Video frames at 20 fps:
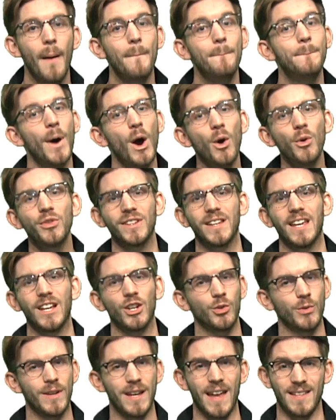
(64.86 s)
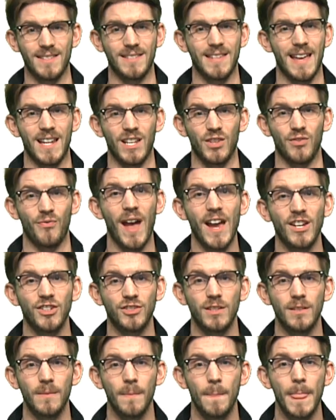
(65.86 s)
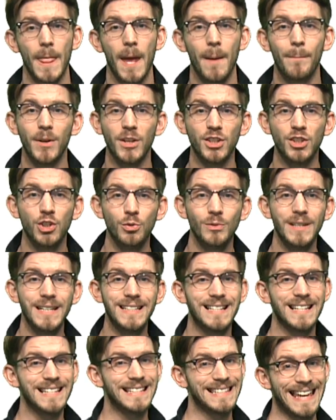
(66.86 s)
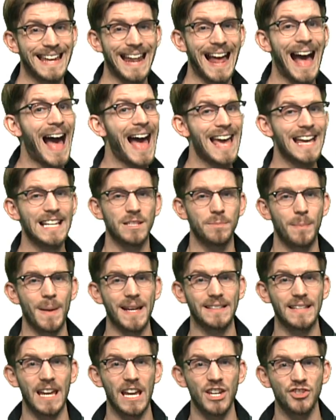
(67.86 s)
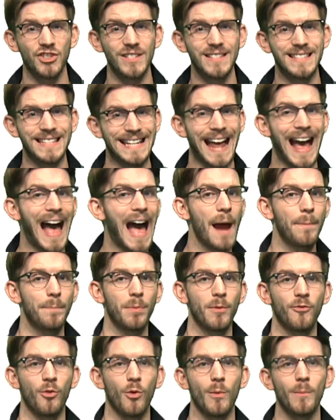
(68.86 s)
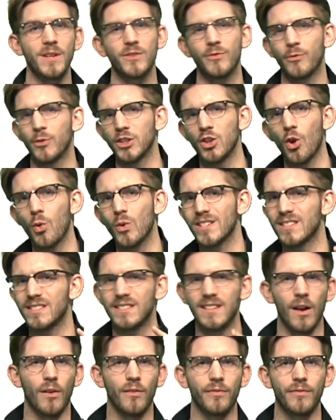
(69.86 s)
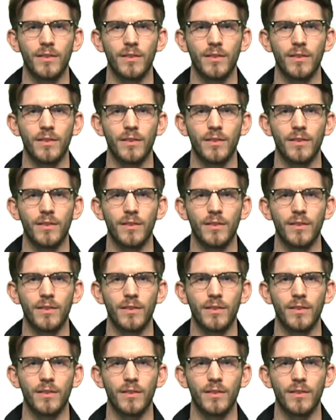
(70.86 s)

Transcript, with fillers: Both can create satisfaction, but you need to set high expectations and high performance for yourself.